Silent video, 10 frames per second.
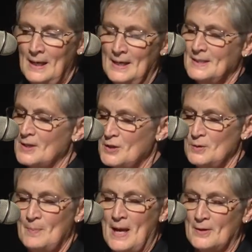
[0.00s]
It
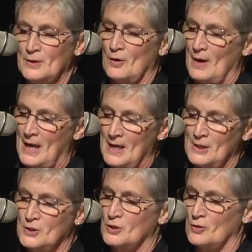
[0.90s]
doesn't matter your
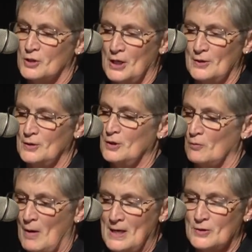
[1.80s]
age, your gender, your
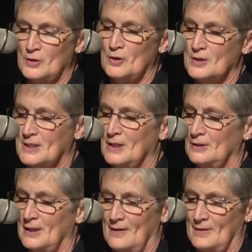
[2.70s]
race, or your
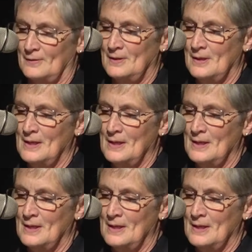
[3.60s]
skill level.